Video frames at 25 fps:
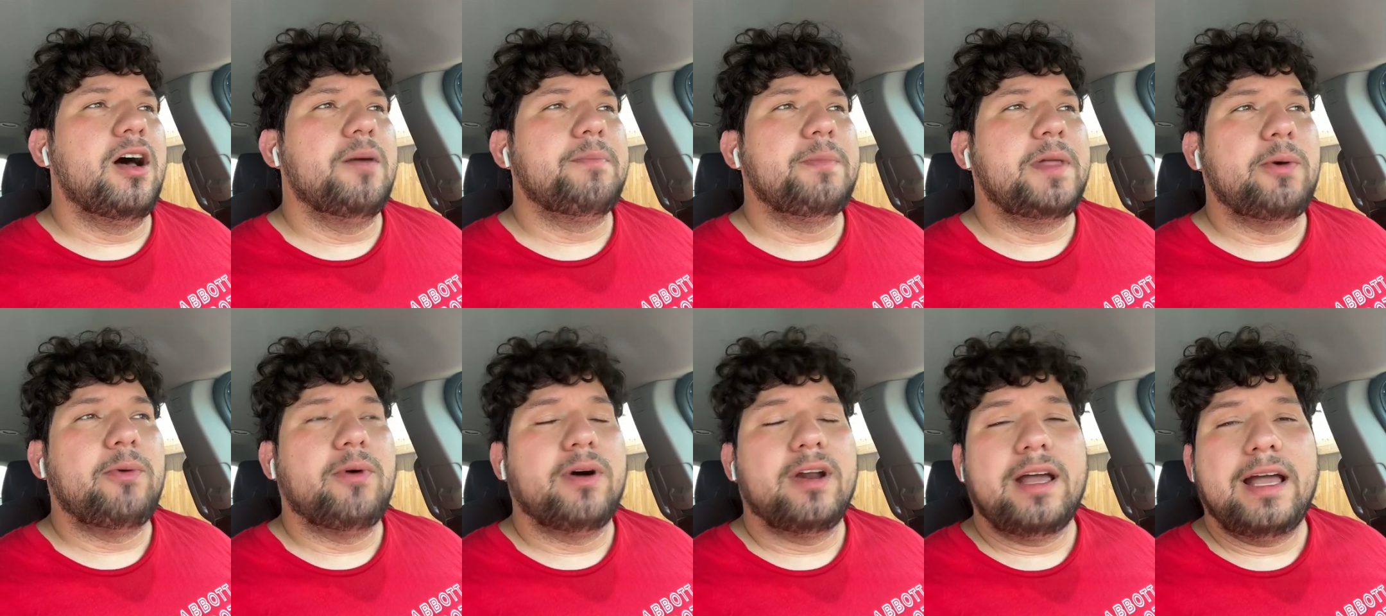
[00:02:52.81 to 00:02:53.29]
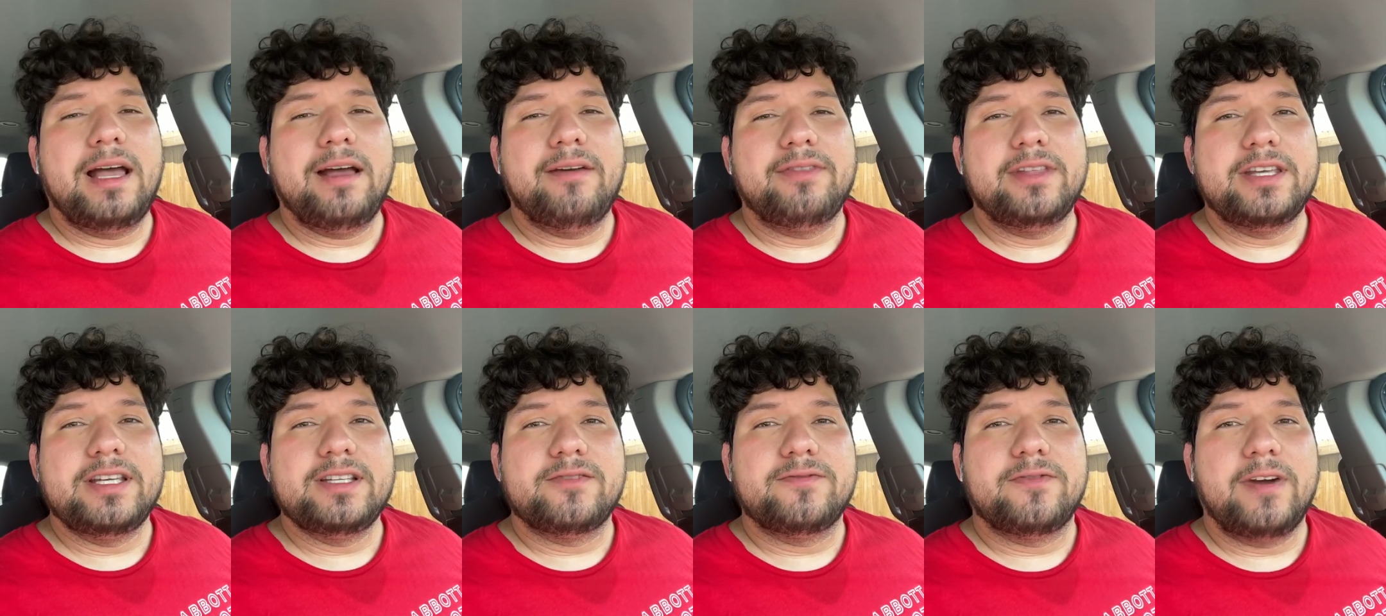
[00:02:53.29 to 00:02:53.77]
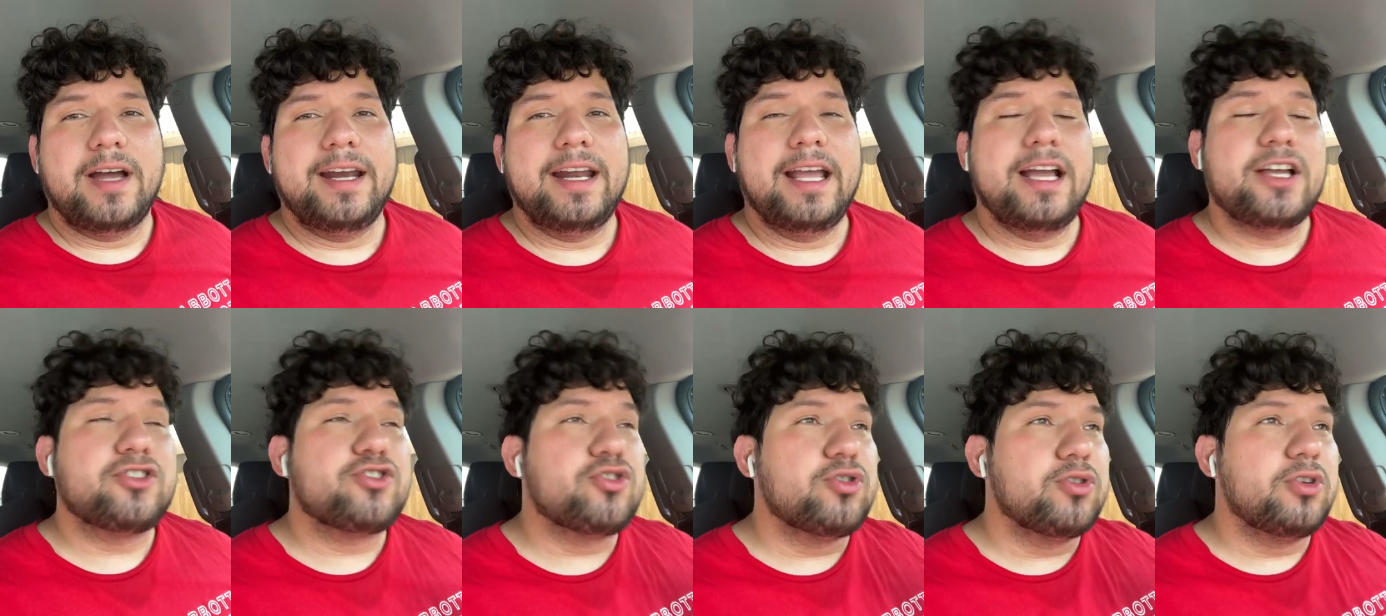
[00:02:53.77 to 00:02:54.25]
They want to have these
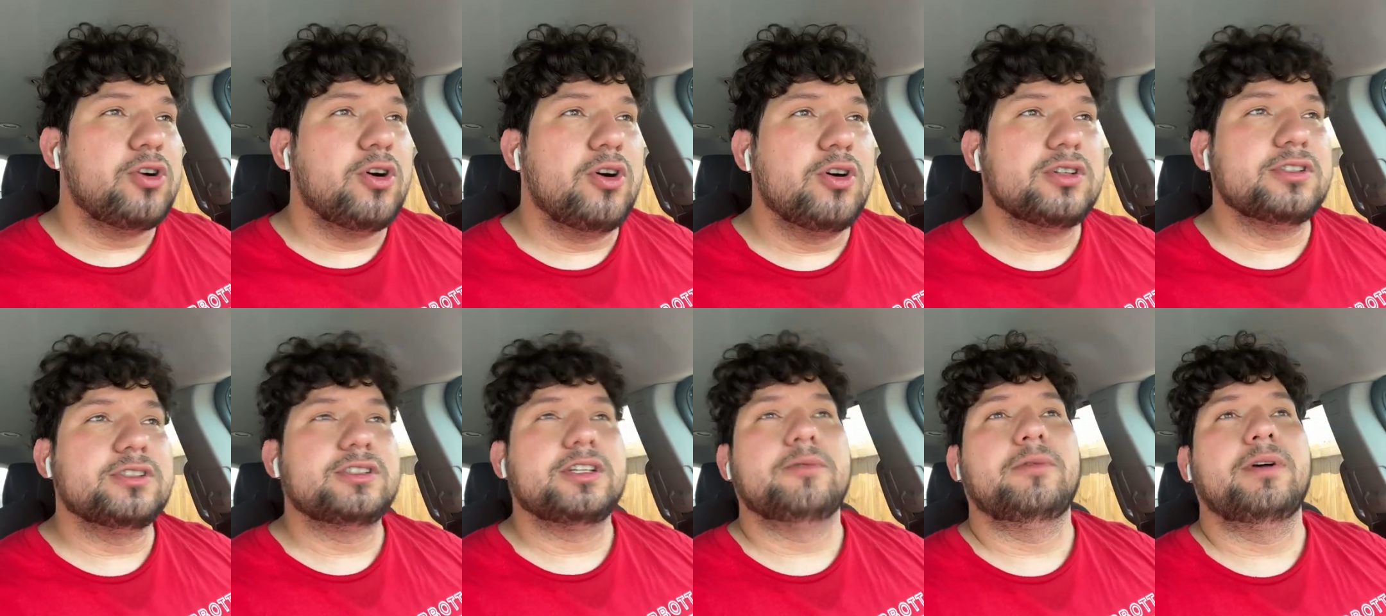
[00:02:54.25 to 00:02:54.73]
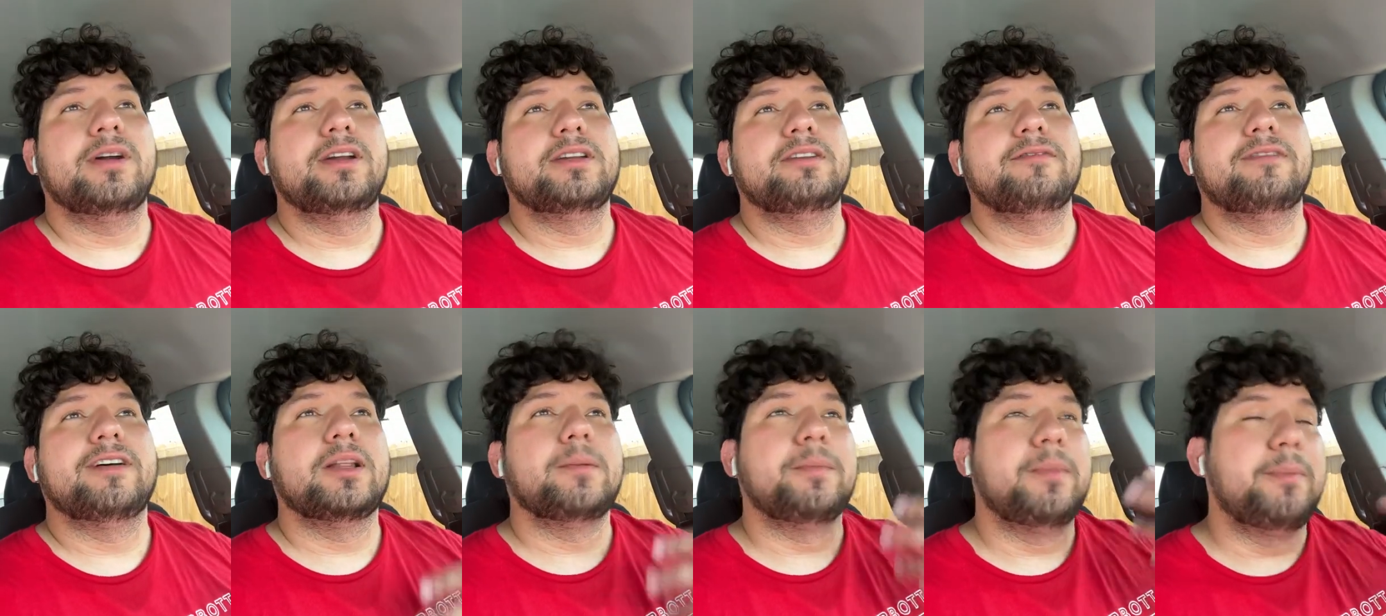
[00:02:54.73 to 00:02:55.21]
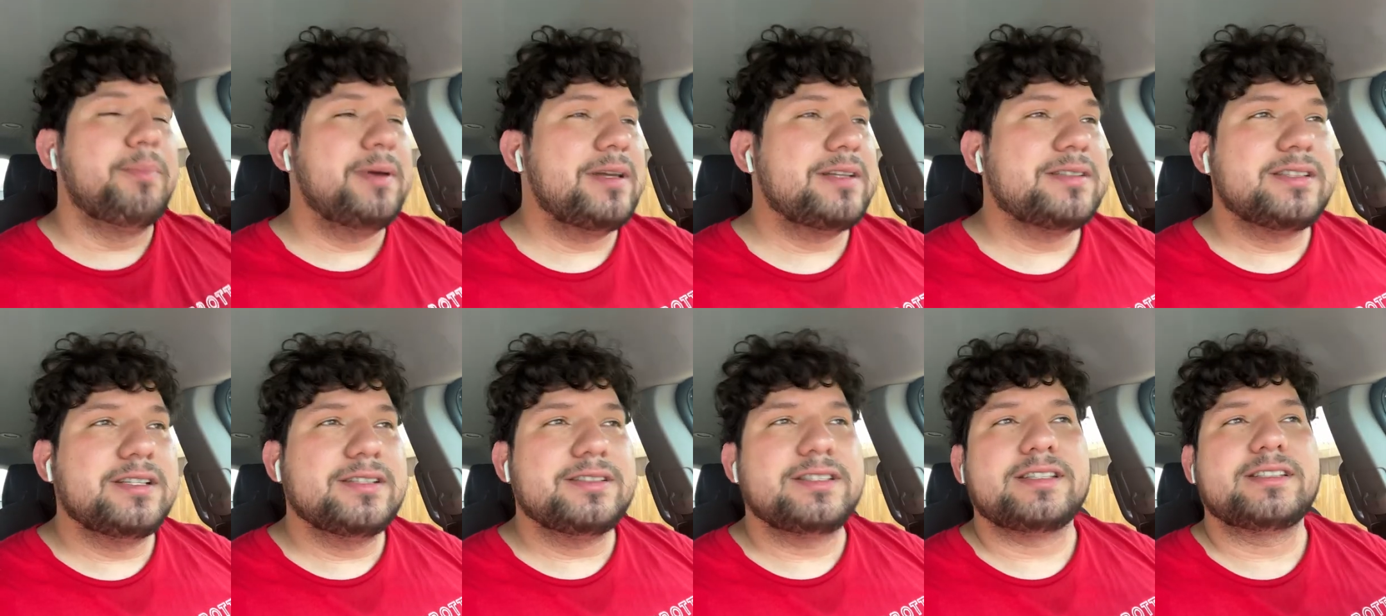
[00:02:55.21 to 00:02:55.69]
financial goals. They want to develop a
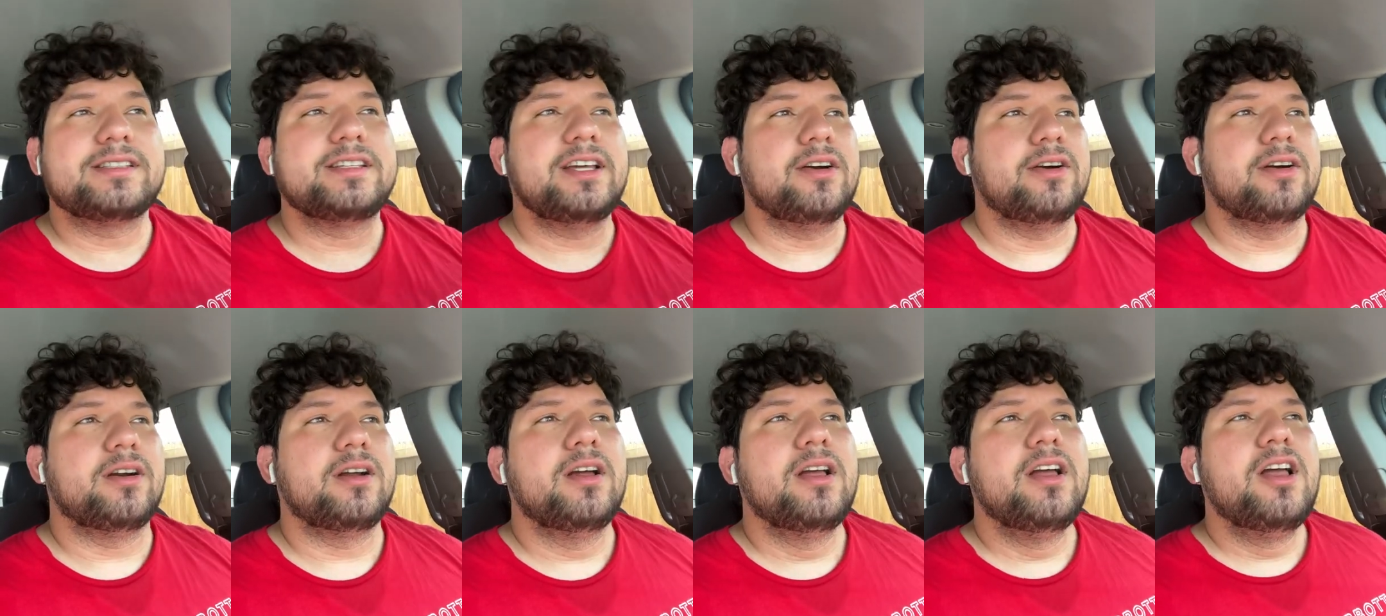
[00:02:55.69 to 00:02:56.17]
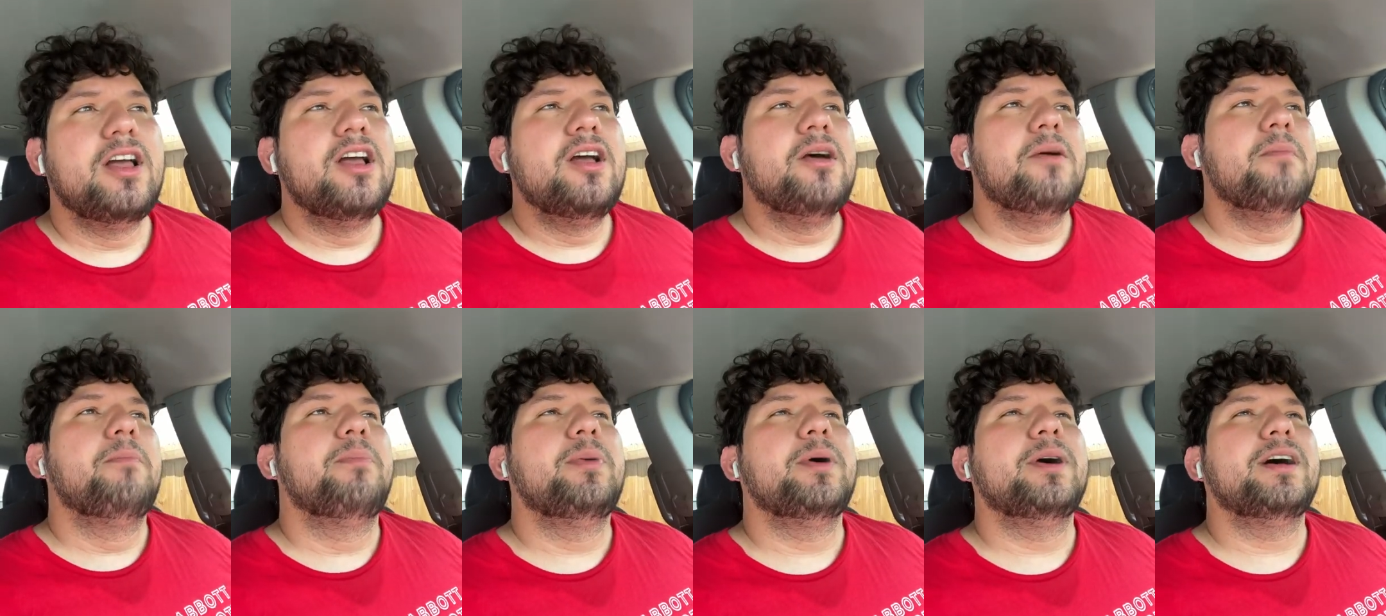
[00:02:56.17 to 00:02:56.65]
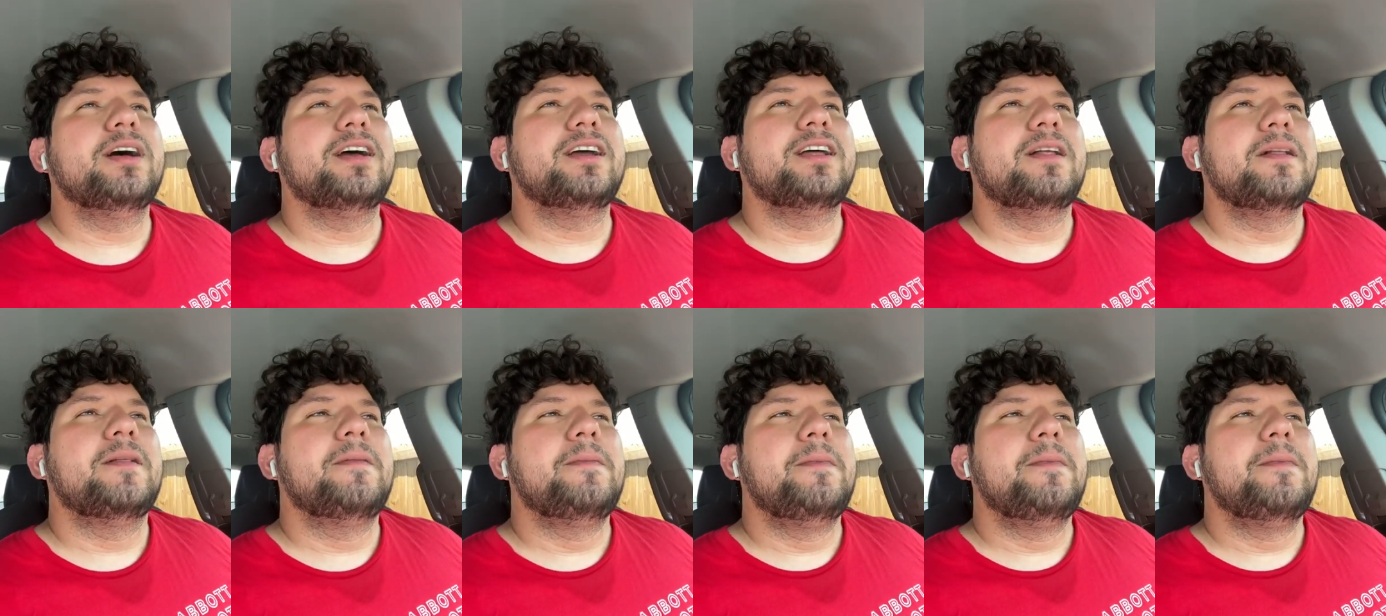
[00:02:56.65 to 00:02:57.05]
business, etc. But